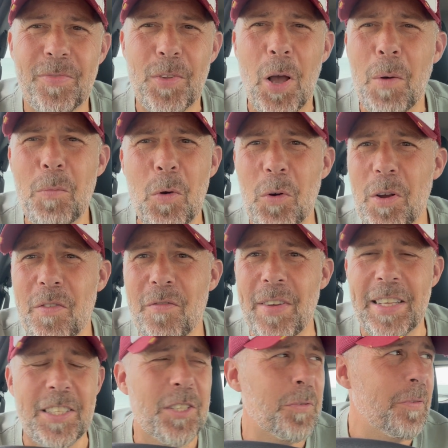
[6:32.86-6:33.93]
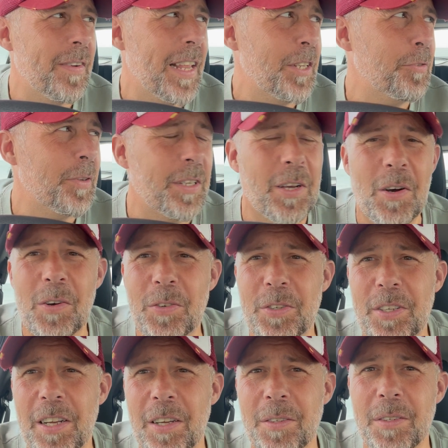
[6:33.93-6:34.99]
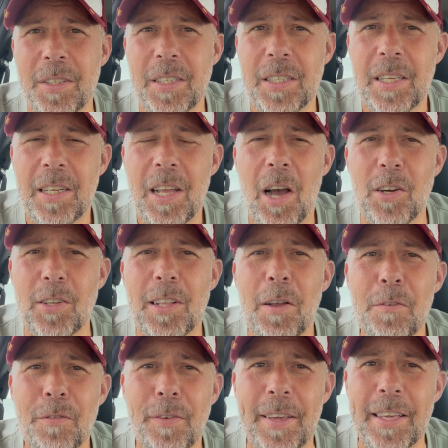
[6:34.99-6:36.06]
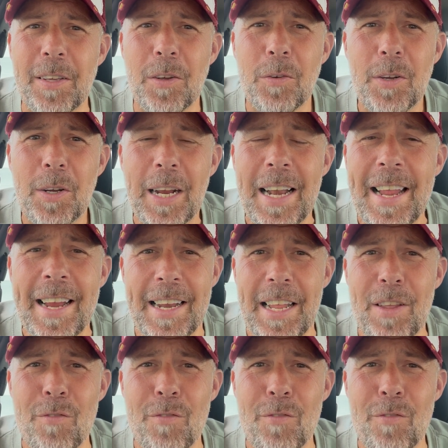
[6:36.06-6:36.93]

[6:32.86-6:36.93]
I'm not convinced with electric cars, you know. And I don't think, clearly,